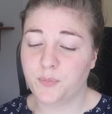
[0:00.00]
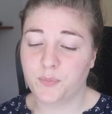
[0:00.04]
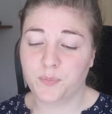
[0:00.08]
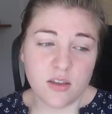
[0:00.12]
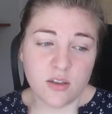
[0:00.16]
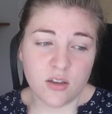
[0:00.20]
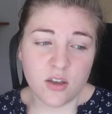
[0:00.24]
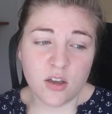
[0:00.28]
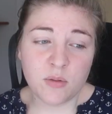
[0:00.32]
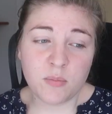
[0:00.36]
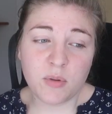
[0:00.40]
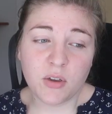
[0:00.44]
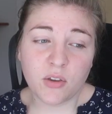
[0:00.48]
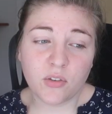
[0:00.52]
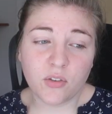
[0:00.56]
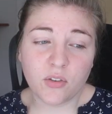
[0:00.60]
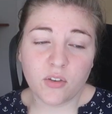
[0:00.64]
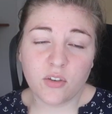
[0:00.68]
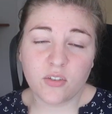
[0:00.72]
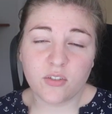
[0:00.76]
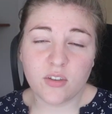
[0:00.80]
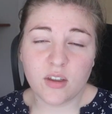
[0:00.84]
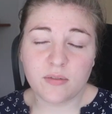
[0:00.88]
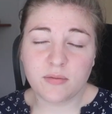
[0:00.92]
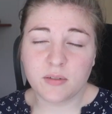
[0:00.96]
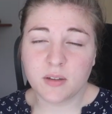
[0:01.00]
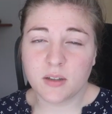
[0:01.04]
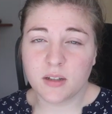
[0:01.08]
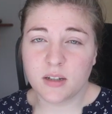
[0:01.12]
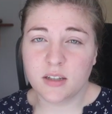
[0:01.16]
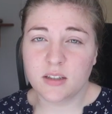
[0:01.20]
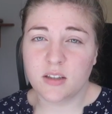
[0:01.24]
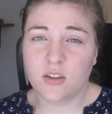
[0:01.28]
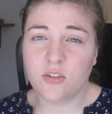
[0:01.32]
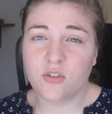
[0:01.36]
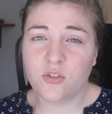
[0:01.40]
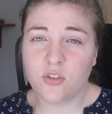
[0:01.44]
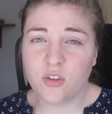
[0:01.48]
Hermes is
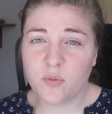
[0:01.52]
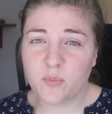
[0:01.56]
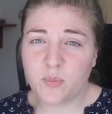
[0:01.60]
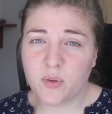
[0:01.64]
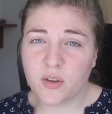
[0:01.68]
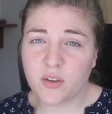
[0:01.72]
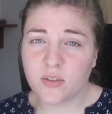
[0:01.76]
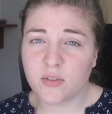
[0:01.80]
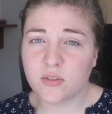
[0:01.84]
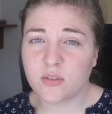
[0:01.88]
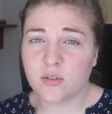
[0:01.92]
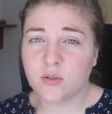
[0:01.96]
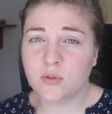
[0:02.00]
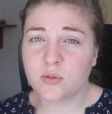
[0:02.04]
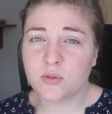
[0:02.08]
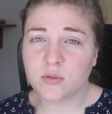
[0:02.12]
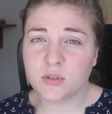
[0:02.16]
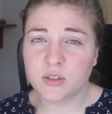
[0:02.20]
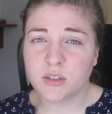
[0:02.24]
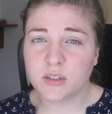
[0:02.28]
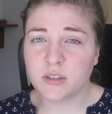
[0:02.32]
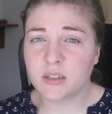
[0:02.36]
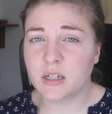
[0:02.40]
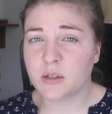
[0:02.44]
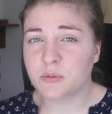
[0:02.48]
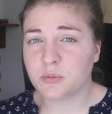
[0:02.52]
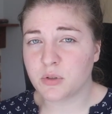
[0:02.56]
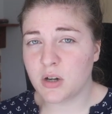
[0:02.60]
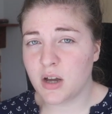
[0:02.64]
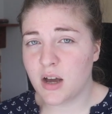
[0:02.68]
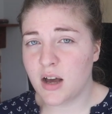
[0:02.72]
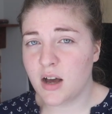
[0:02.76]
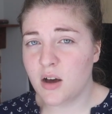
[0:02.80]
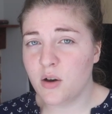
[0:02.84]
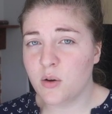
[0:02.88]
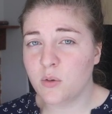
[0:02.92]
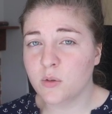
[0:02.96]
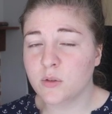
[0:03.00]
definitely the cheapest courier
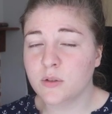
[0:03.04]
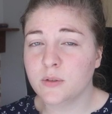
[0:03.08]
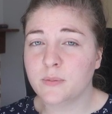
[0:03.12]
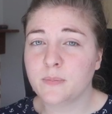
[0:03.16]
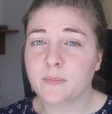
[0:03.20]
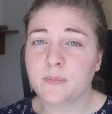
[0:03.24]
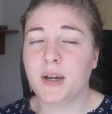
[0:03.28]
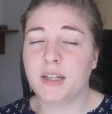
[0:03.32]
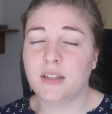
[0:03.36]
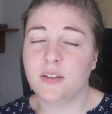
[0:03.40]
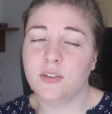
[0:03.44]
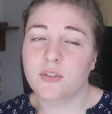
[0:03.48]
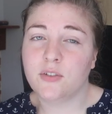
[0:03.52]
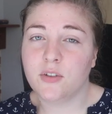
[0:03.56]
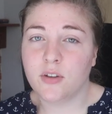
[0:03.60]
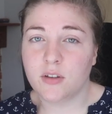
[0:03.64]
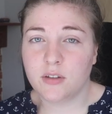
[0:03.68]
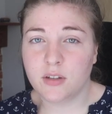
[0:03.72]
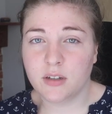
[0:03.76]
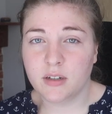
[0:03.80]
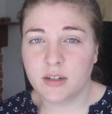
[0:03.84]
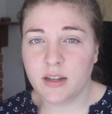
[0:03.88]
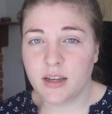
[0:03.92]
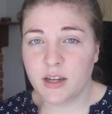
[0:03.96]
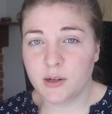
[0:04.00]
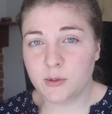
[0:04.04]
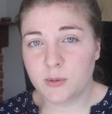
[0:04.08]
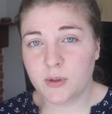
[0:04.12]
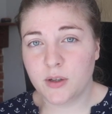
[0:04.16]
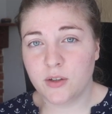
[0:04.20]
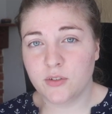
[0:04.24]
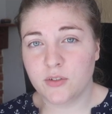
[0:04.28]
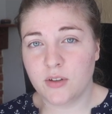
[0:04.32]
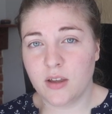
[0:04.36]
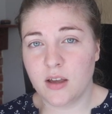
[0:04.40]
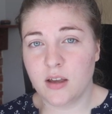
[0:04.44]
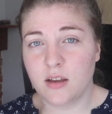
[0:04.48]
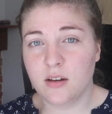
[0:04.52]
around, but in certain
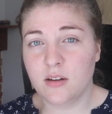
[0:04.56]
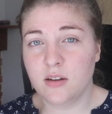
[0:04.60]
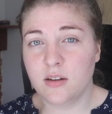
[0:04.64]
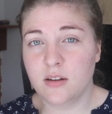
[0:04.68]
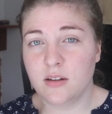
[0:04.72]
areas I